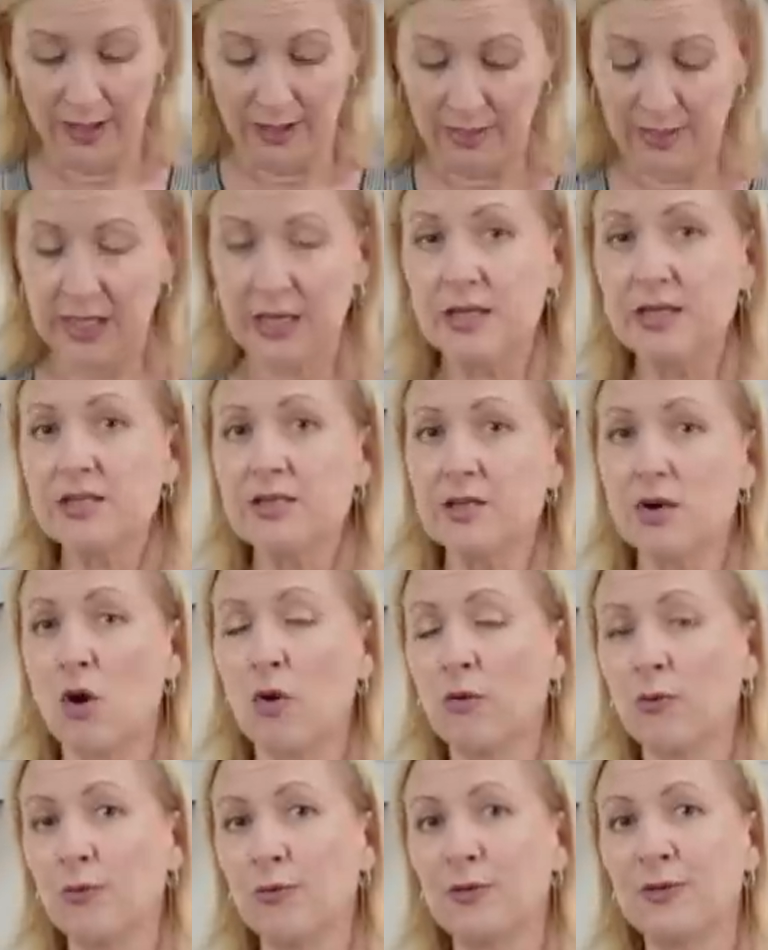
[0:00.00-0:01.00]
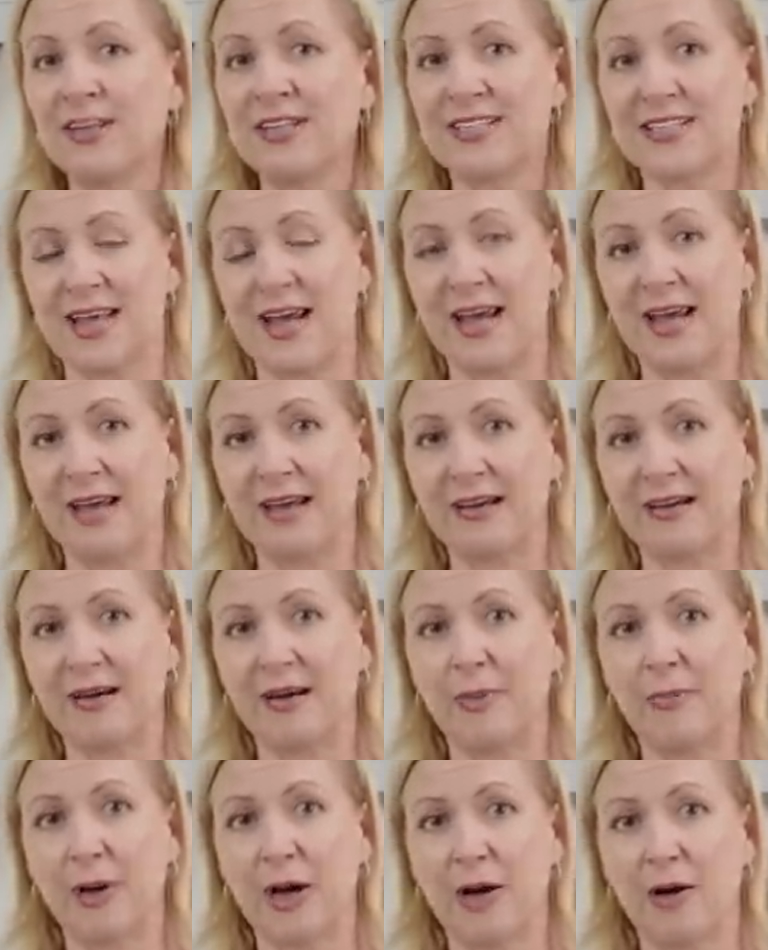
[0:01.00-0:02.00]
These only take
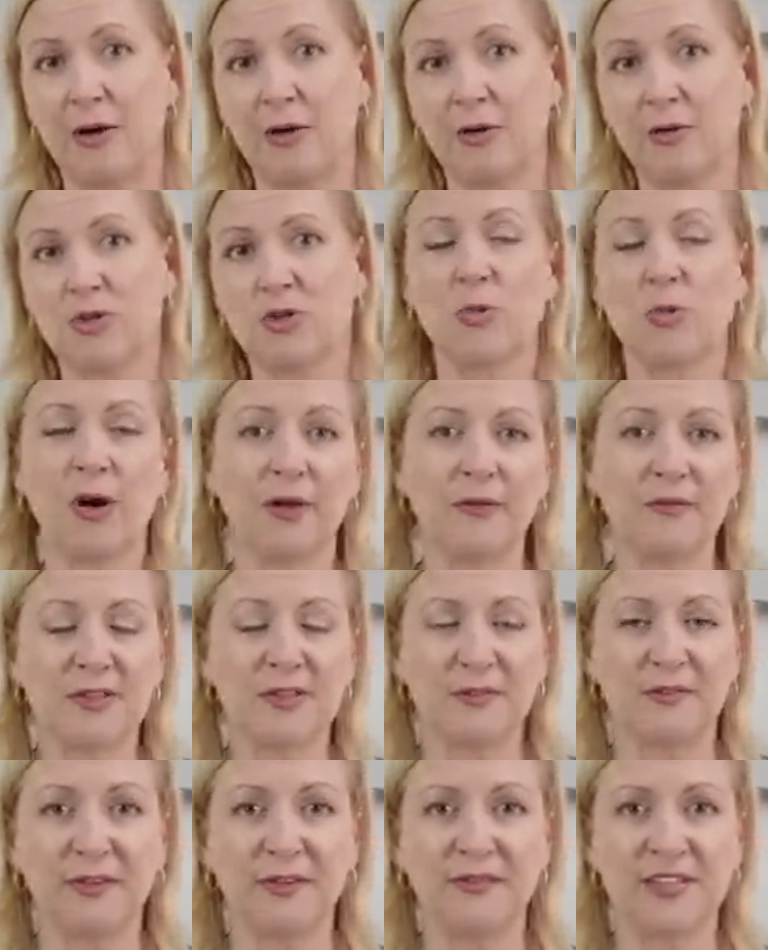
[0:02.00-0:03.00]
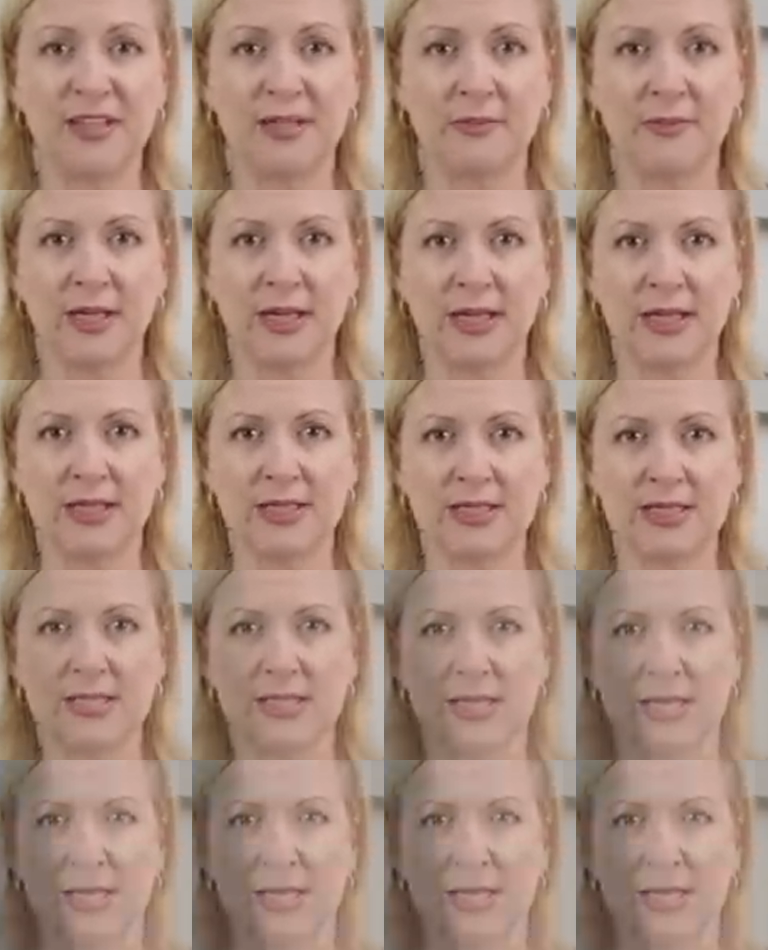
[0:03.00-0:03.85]
about 12 to 15 minutes.